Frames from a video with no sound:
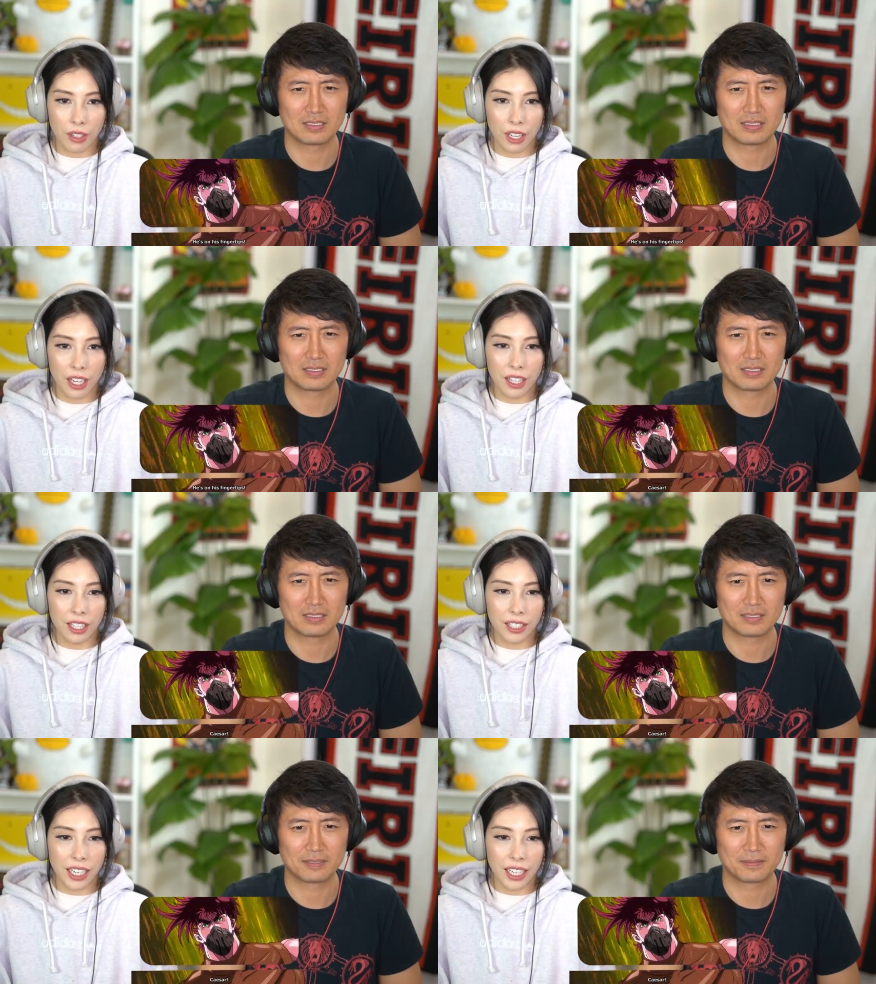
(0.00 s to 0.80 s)
Speaker 1: He
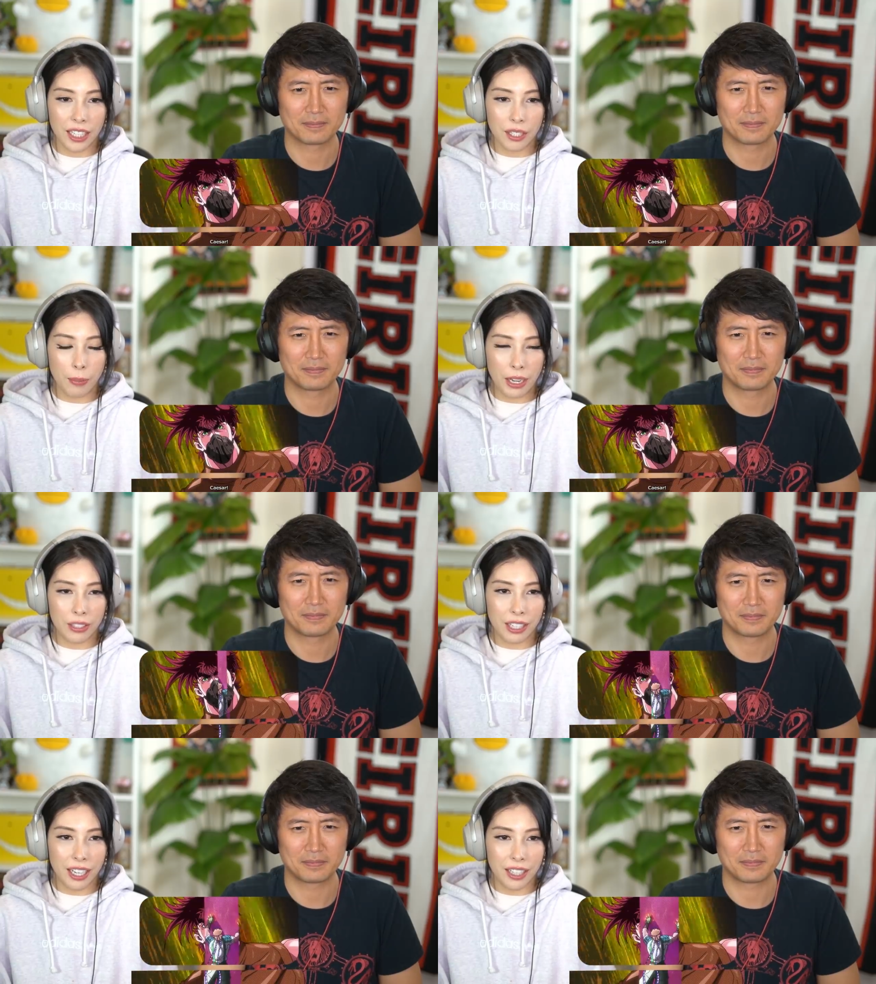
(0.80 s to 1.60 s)
looks like he's about
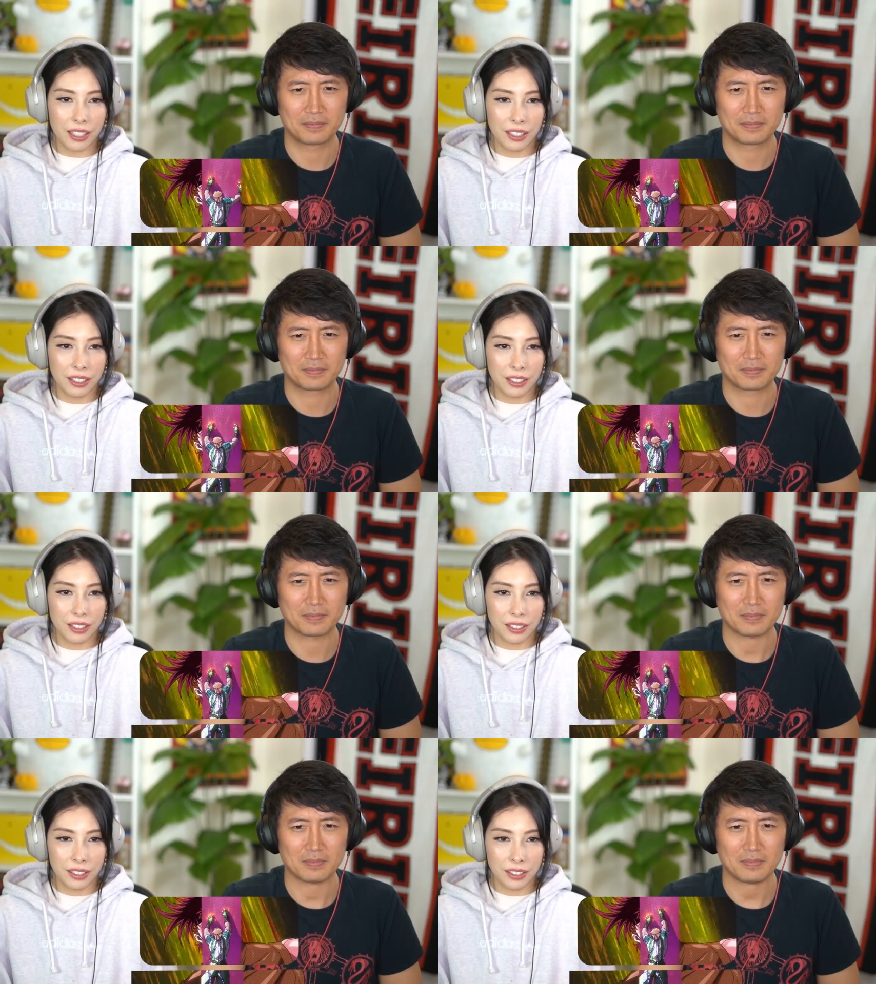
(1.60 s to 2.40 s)
done.
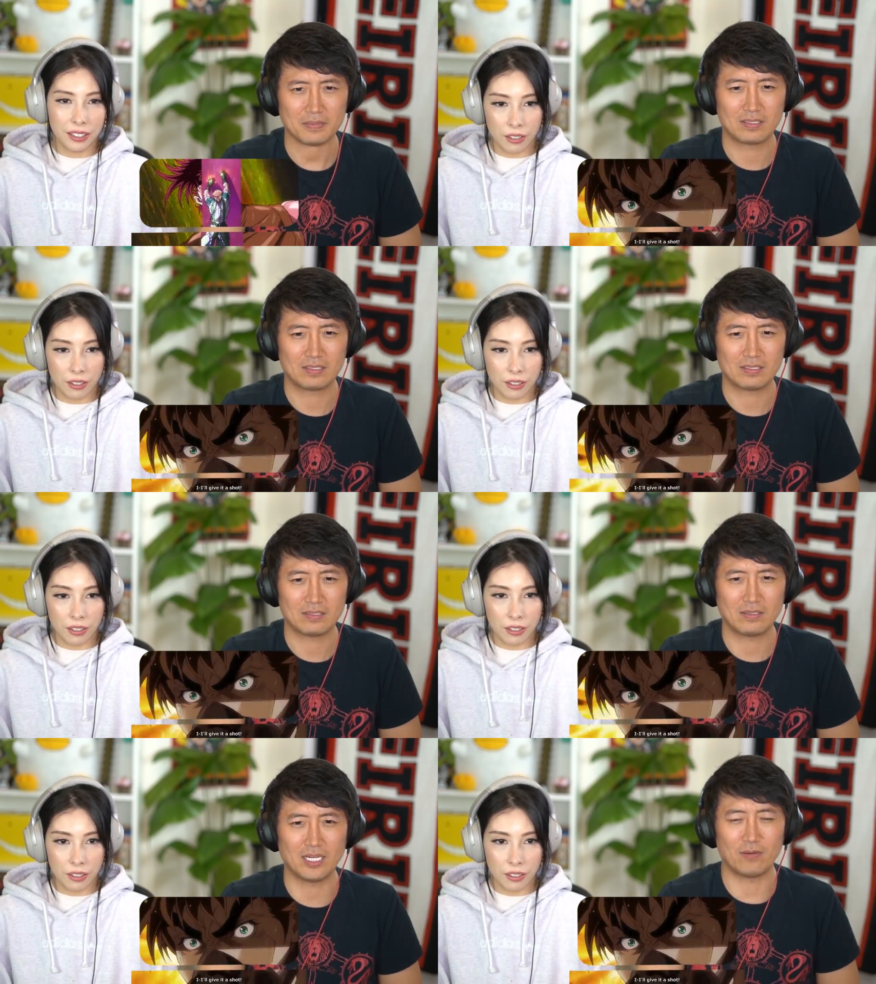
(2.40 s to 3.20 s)

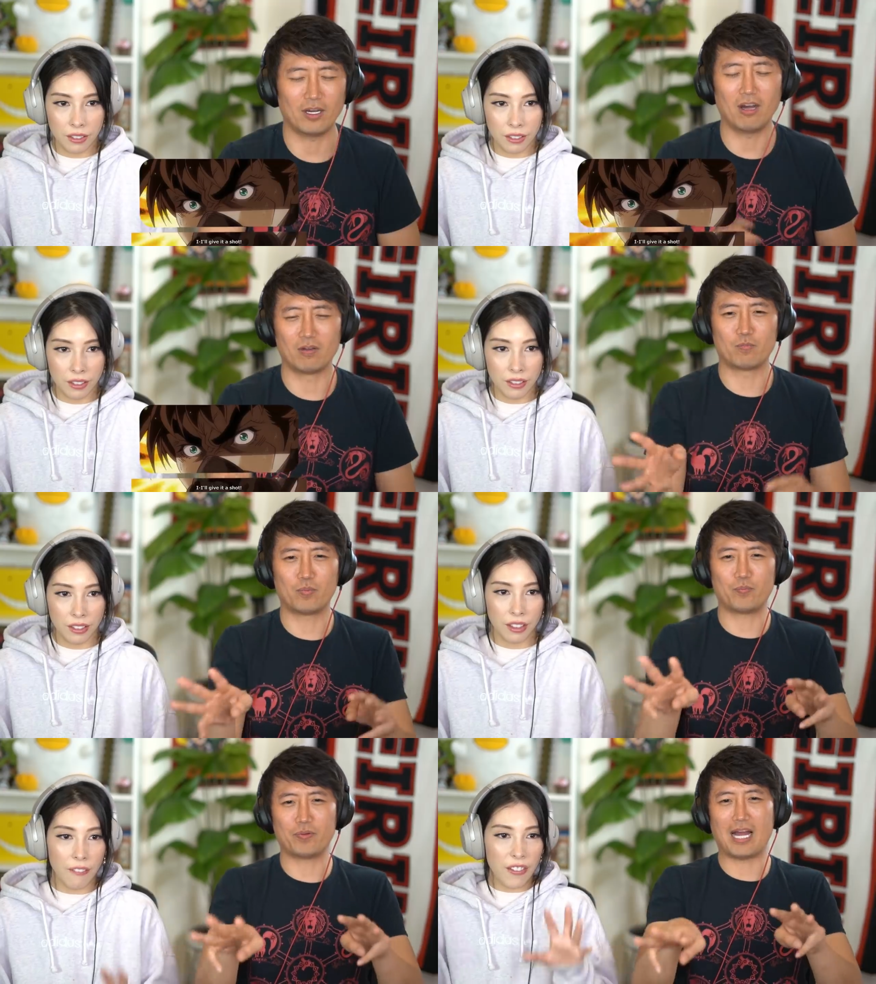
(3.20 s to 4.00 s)
Speaker 2: What? Oh.
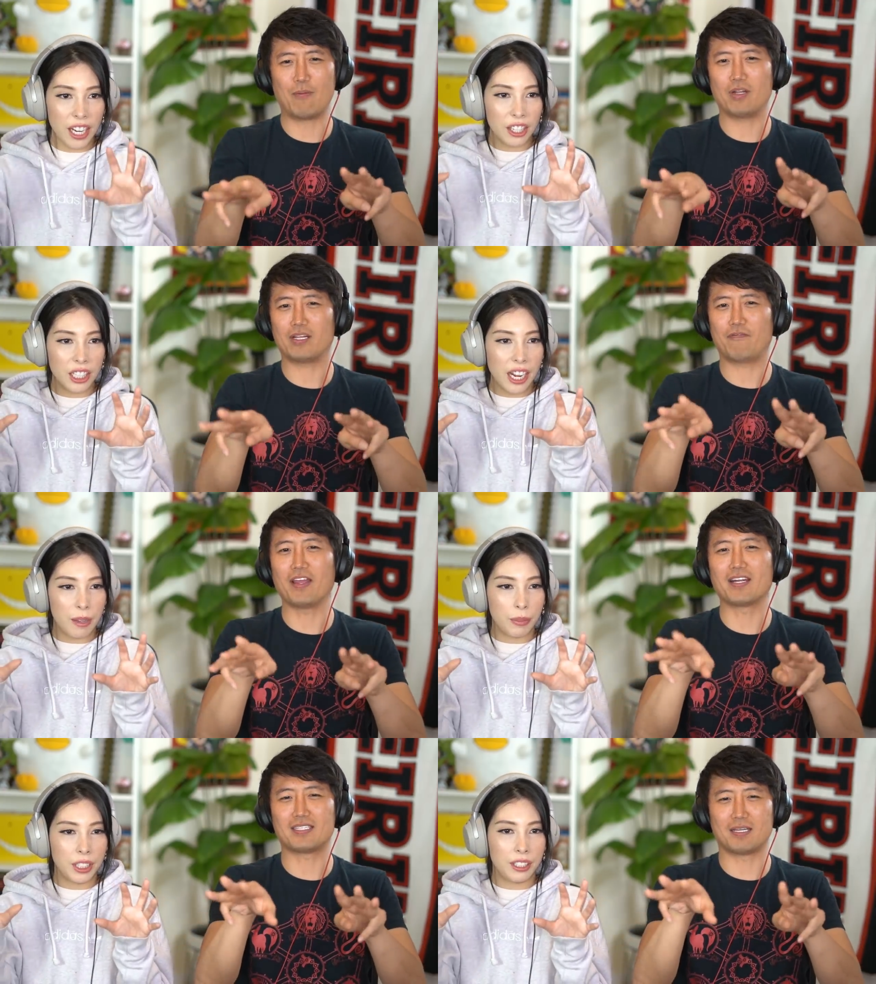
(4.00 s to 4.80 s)
The fingertips. How,
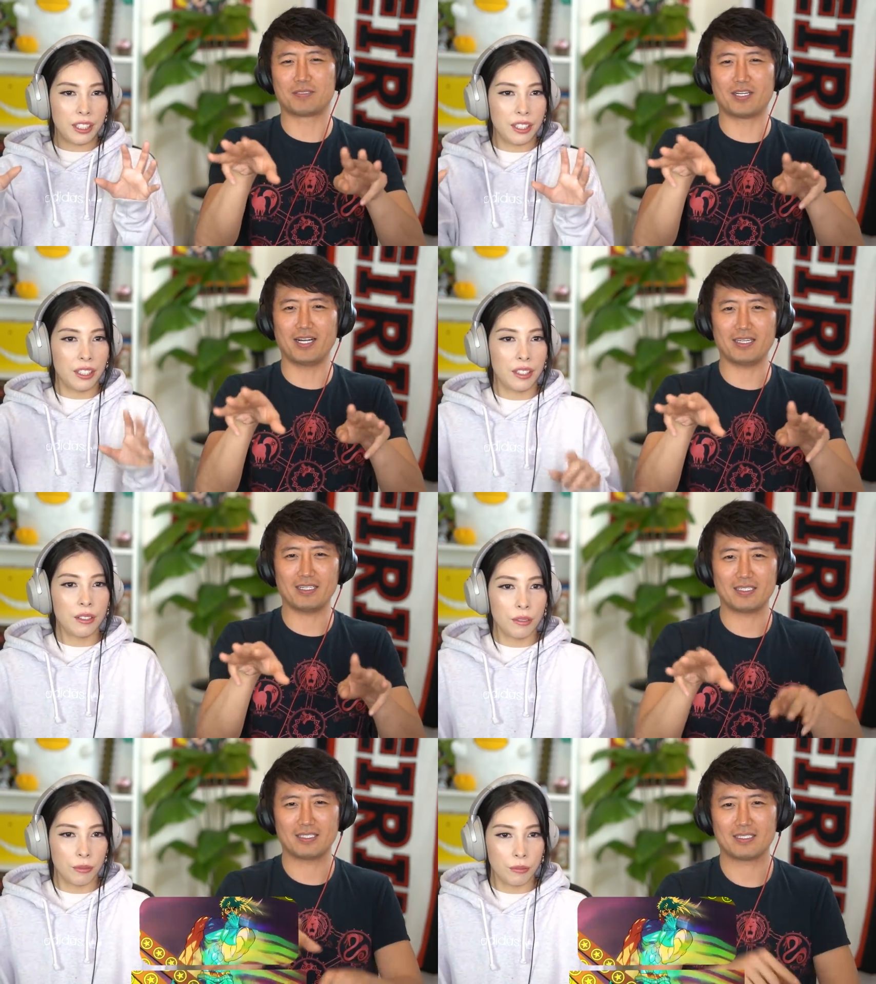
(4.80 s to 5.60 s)
fingertips, right?
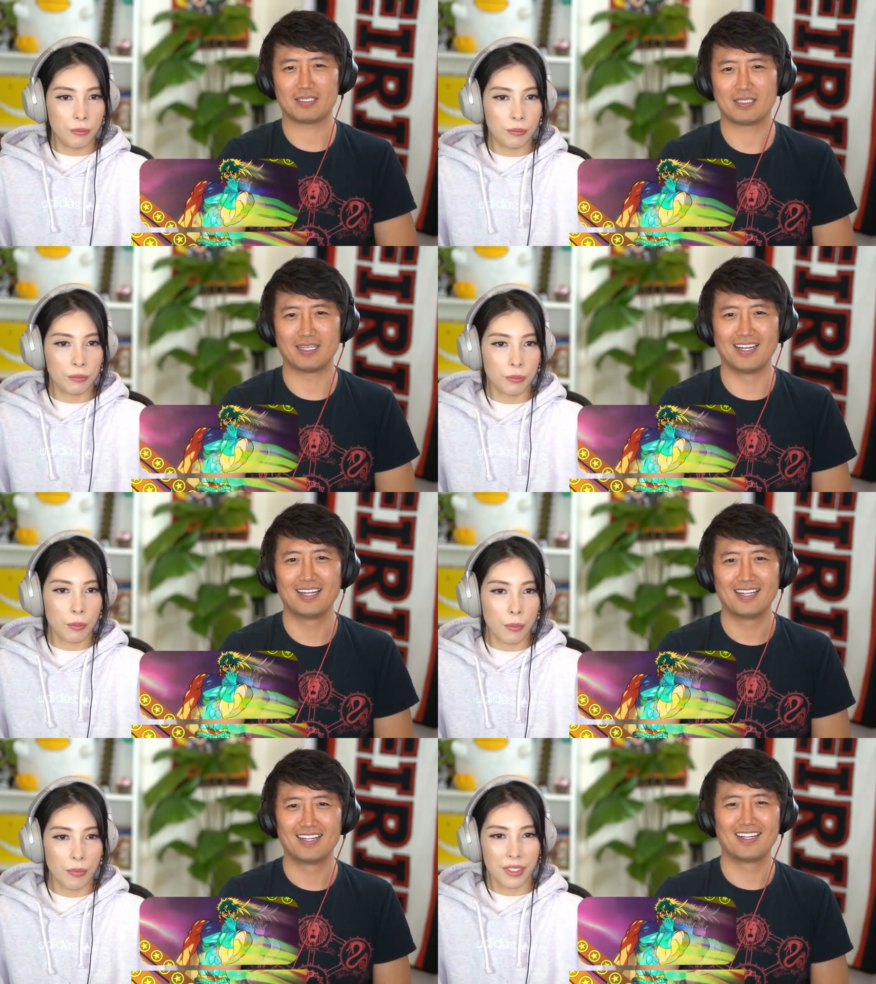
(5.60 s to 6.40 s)
Yeah.
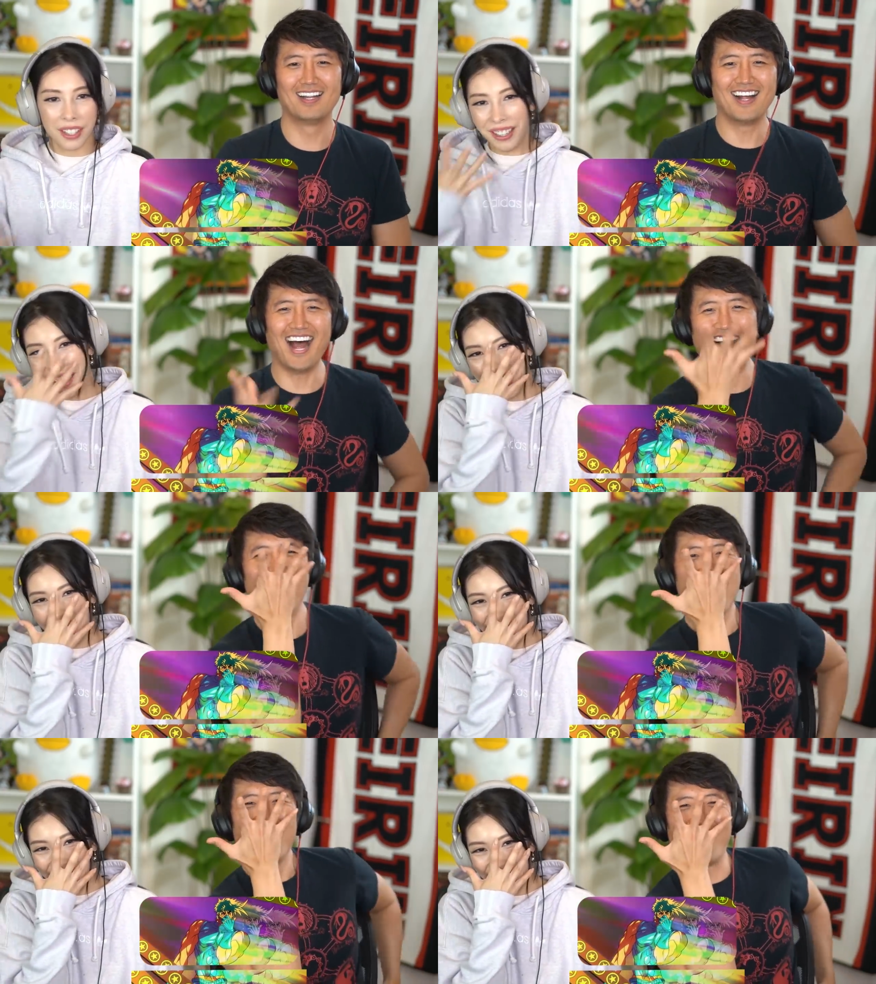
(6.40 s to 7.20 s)

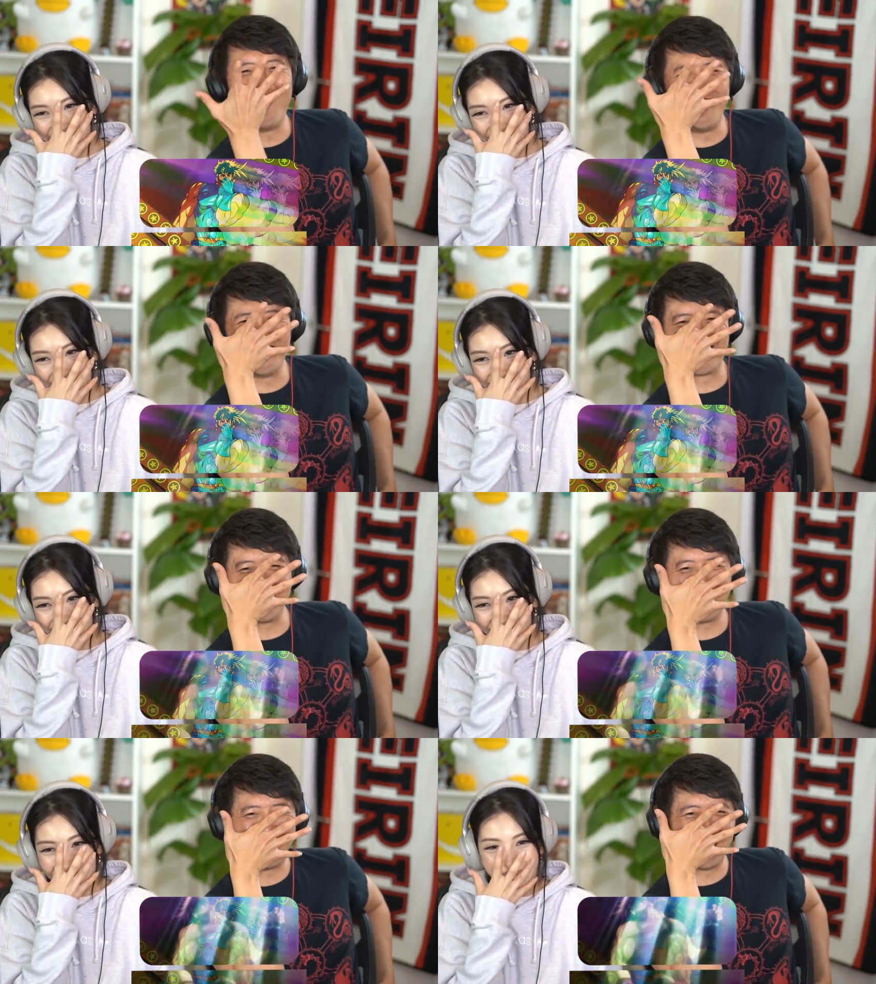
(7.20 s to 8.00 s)
Oh, dude,
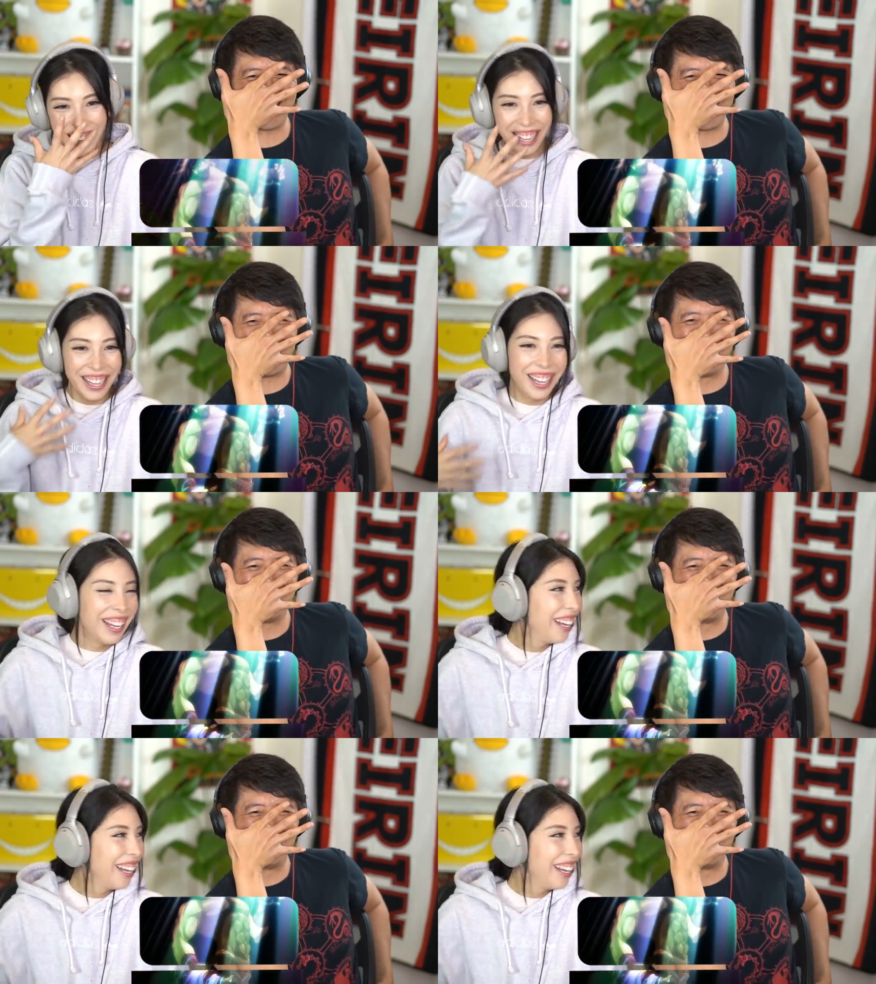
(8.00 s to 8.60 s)
I like that.